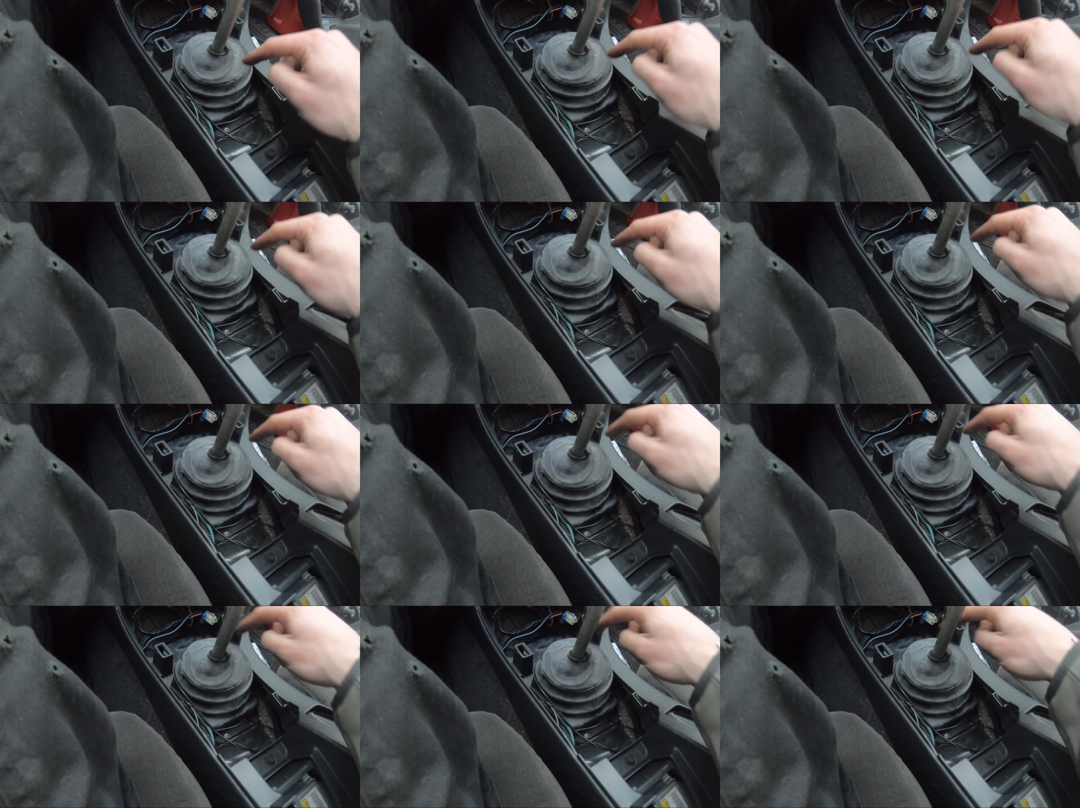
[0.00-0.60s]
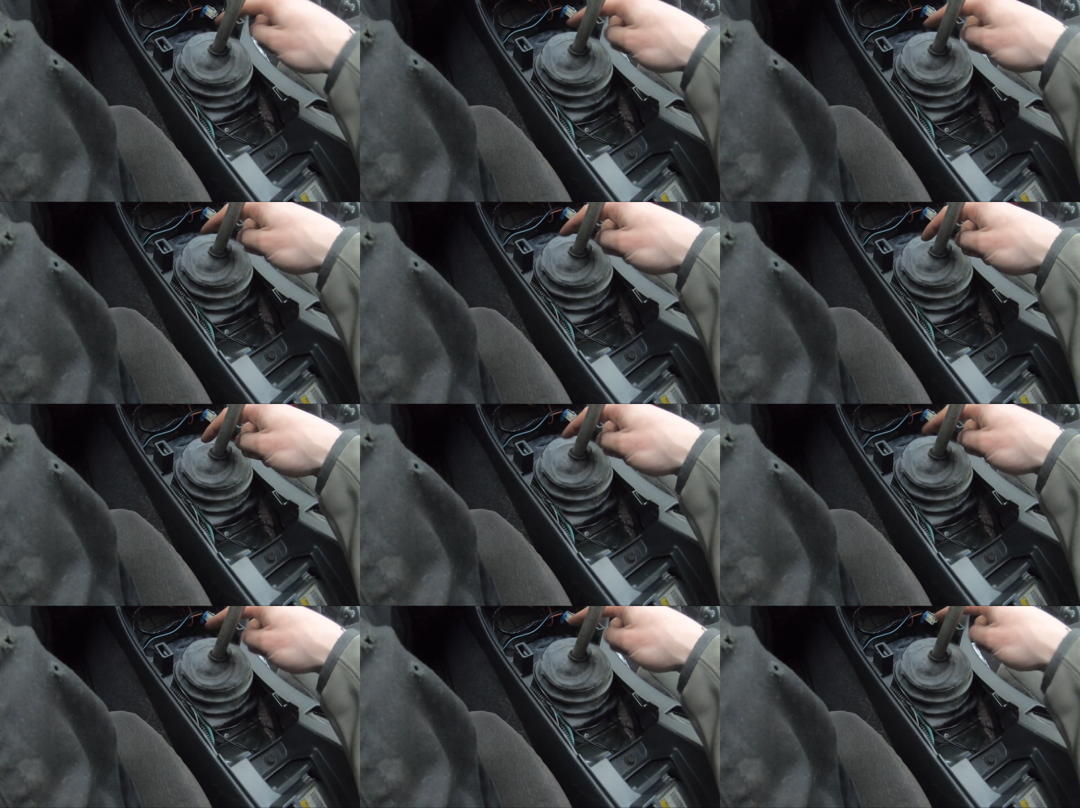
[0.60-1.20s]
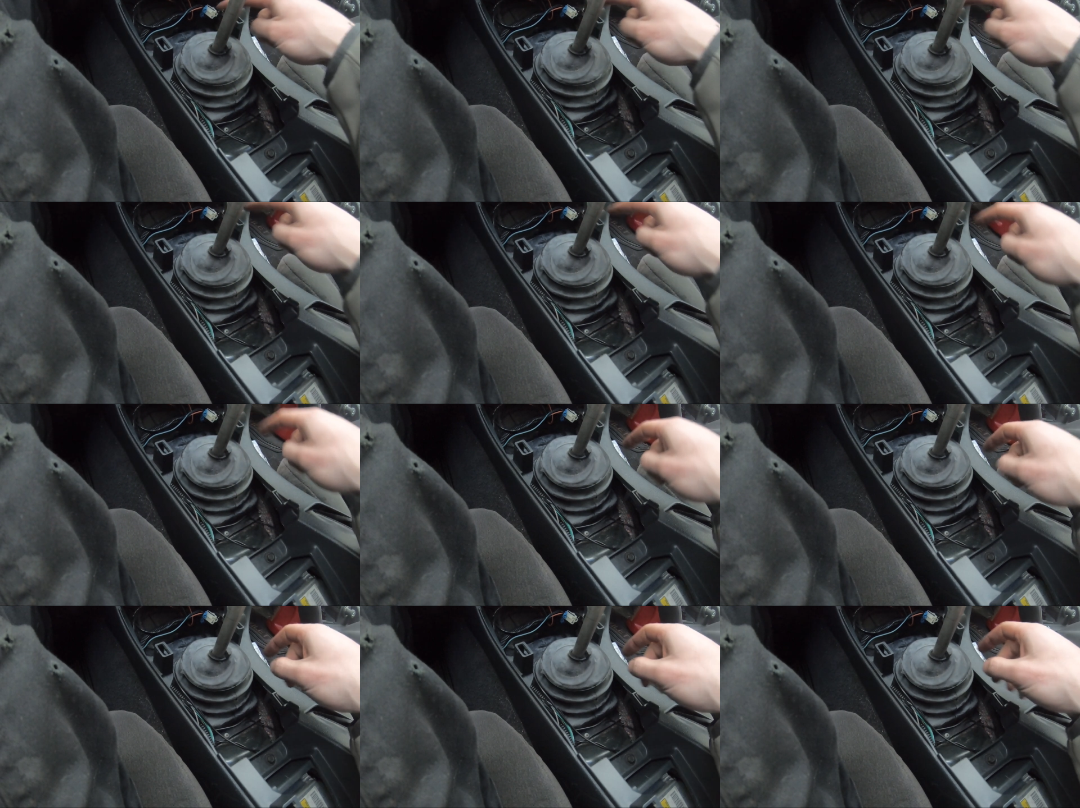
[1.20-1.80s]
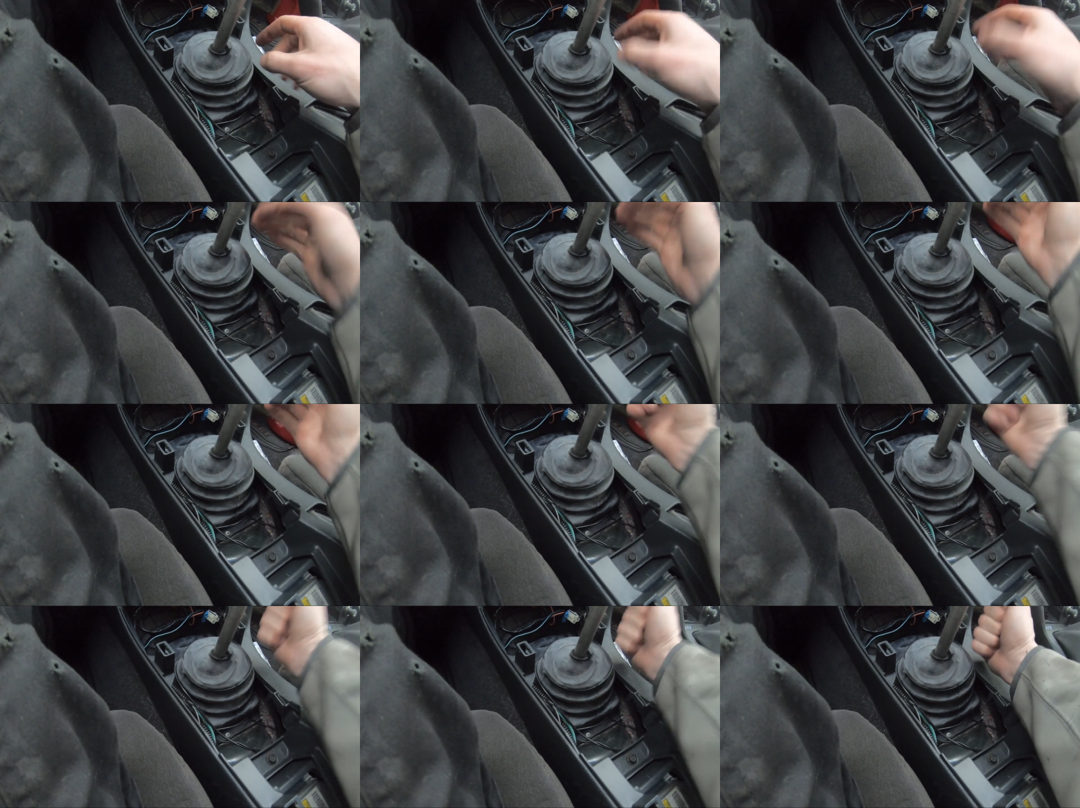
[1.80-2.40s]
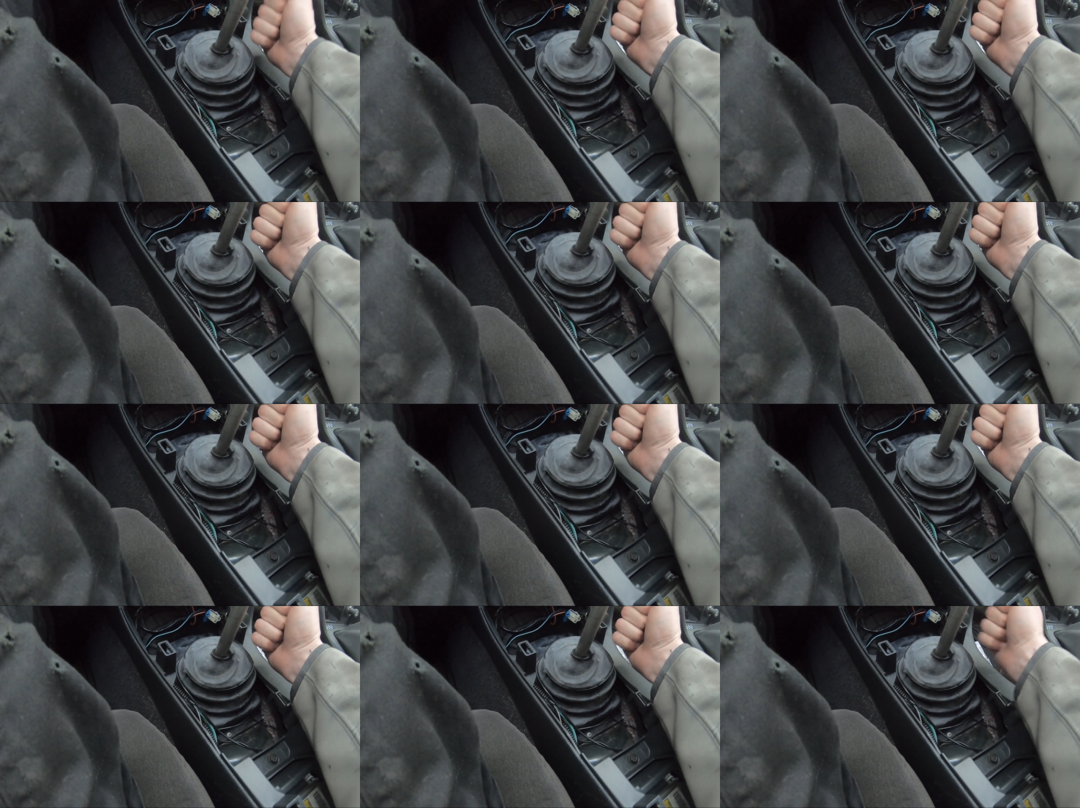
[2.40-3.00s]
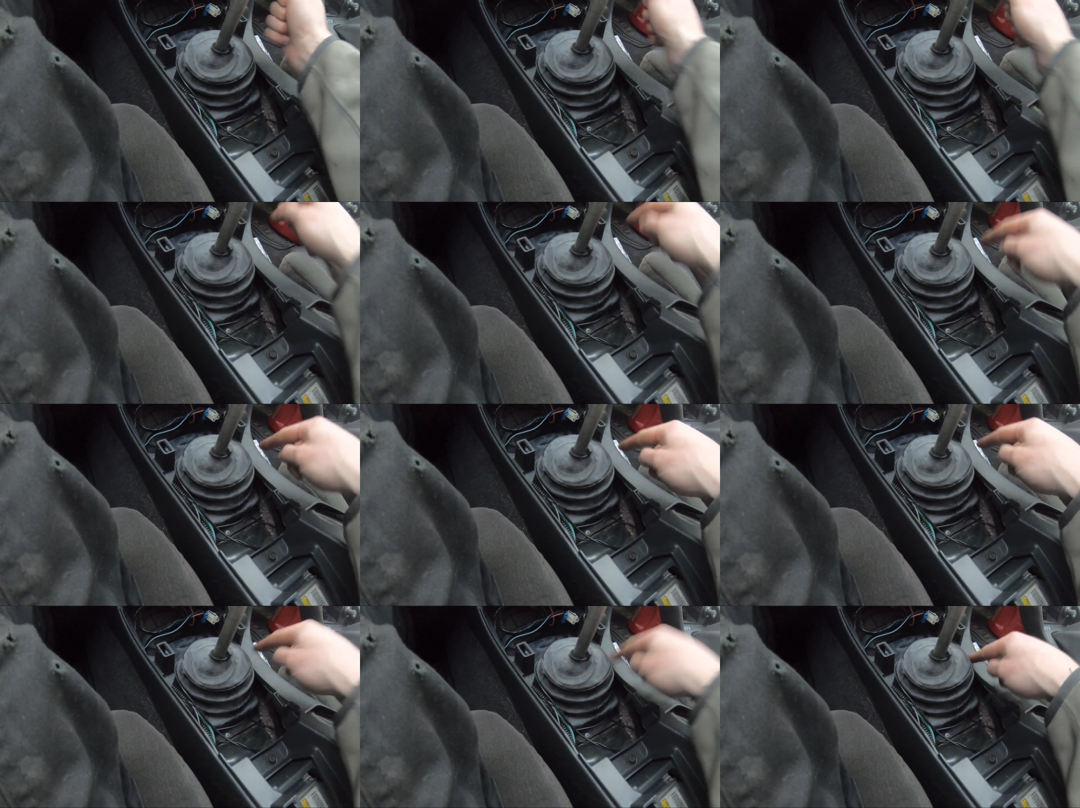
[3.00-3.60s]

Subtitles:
Nobody's mouth can be seen.